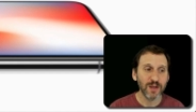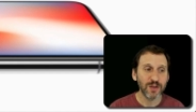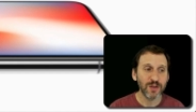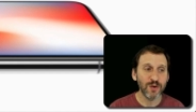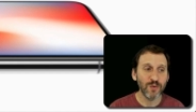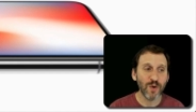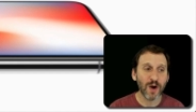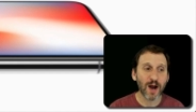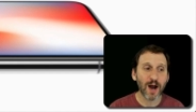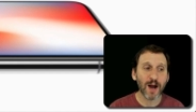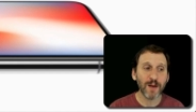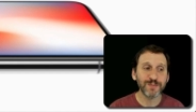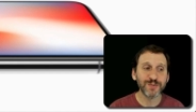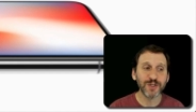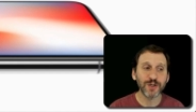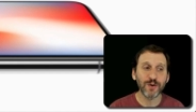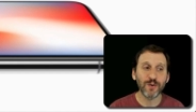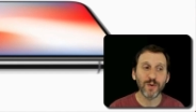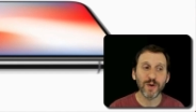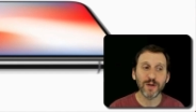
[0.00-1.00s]
you
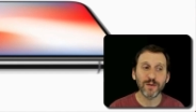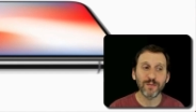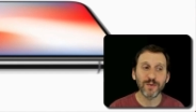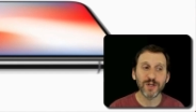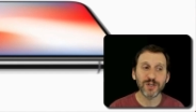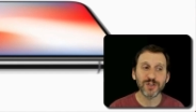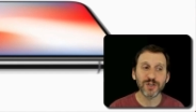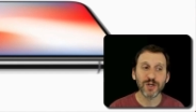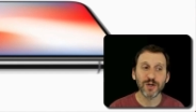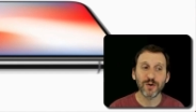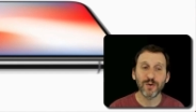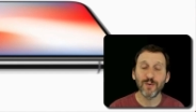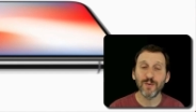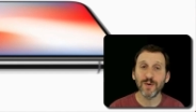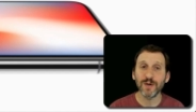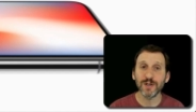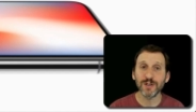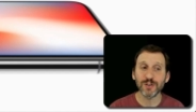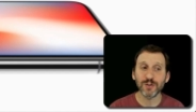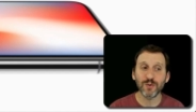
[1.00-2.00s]
option quit, which
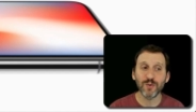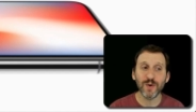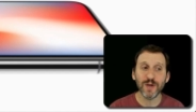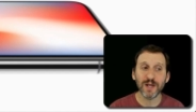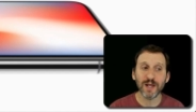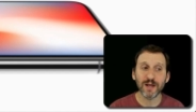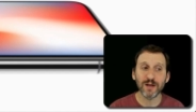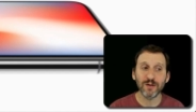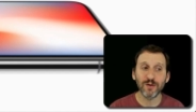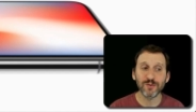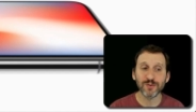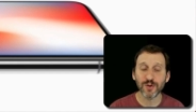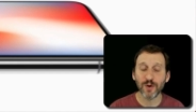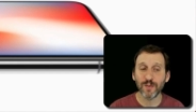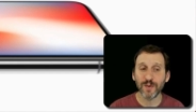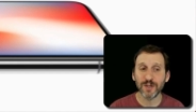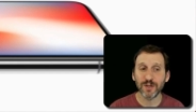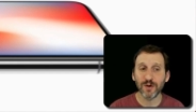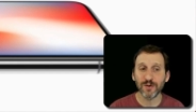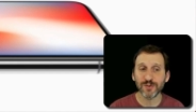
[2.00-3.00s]
is quit and close all
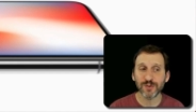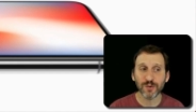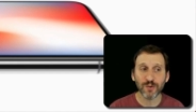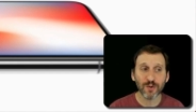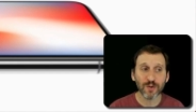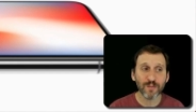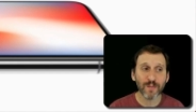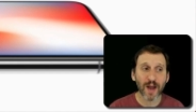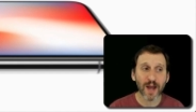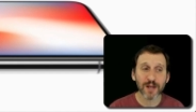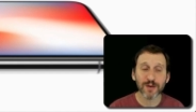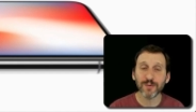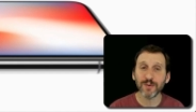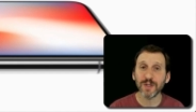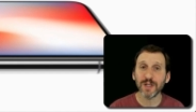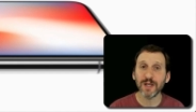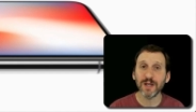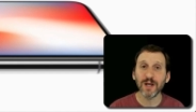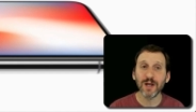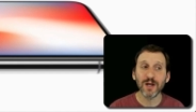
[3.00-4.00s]
windows, or
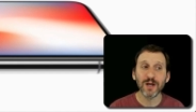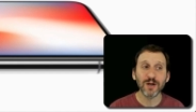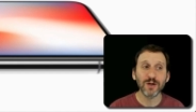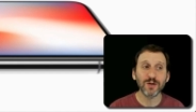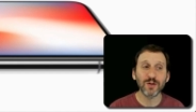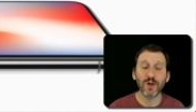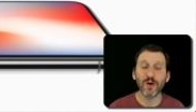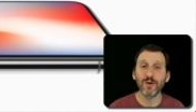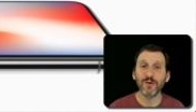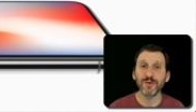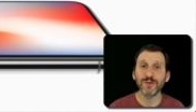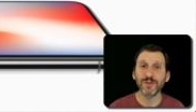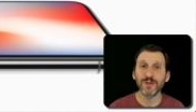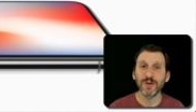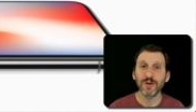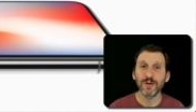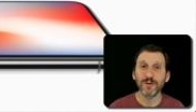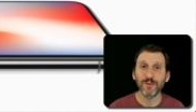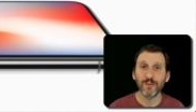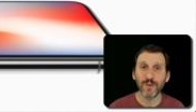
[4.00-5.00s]
manually close the